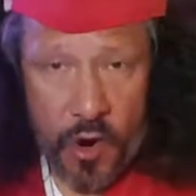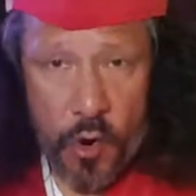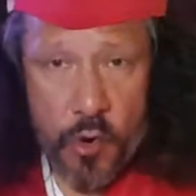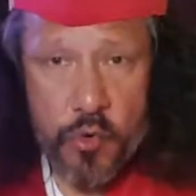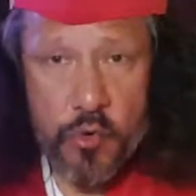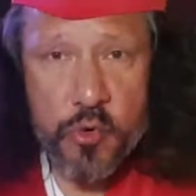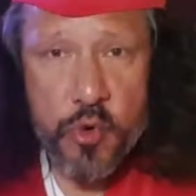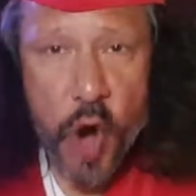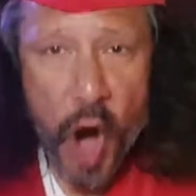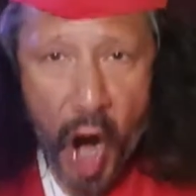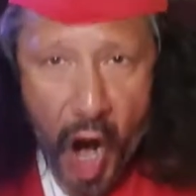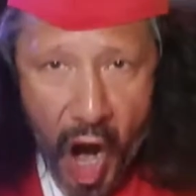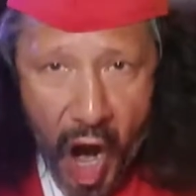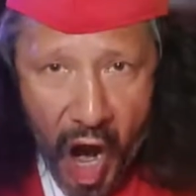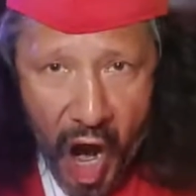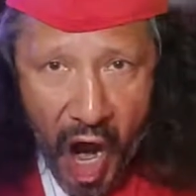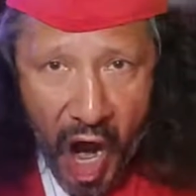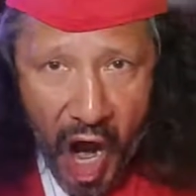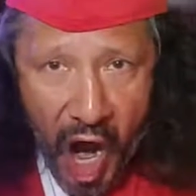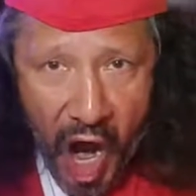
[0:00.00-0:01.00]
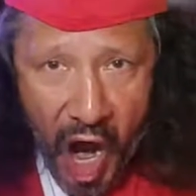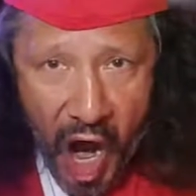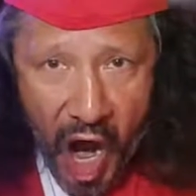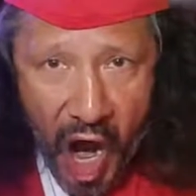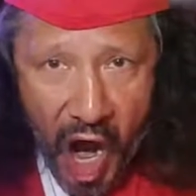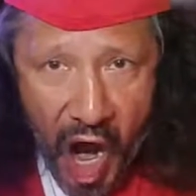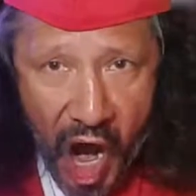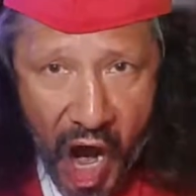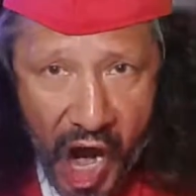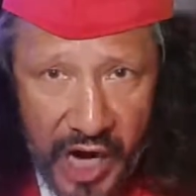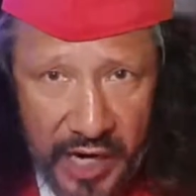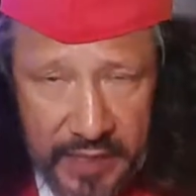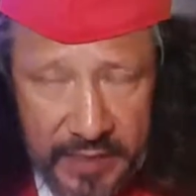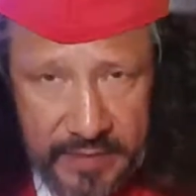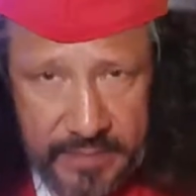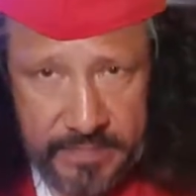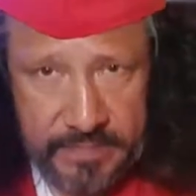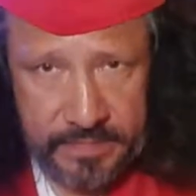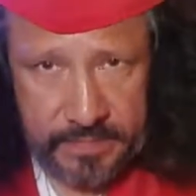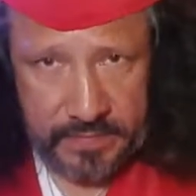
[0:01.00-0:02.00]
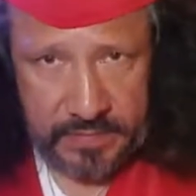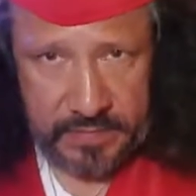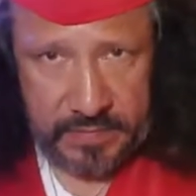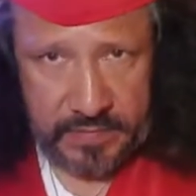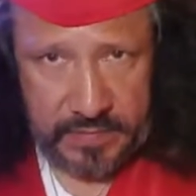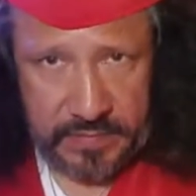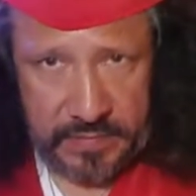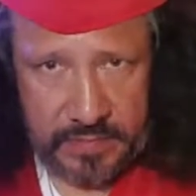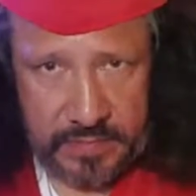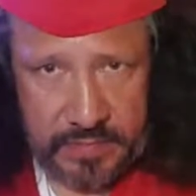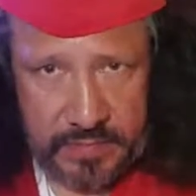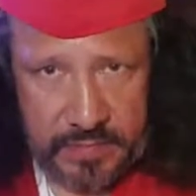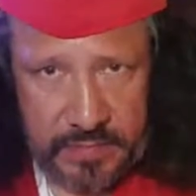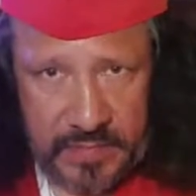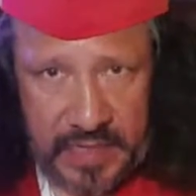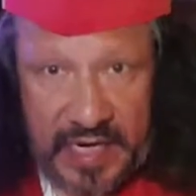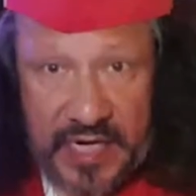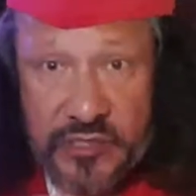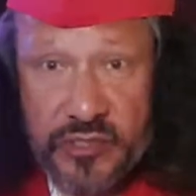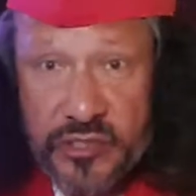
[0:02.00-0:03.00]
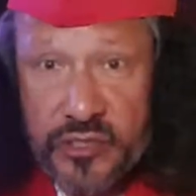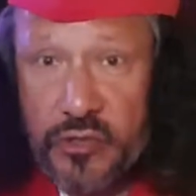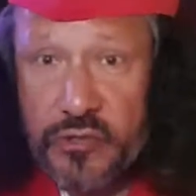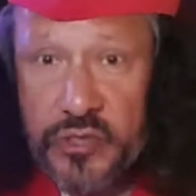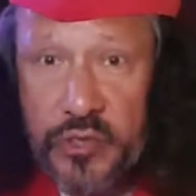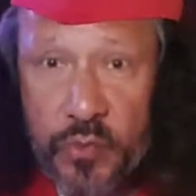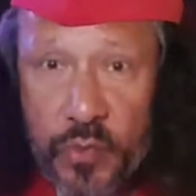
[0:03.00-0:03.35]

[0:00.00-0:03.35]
Wrong! And I just told you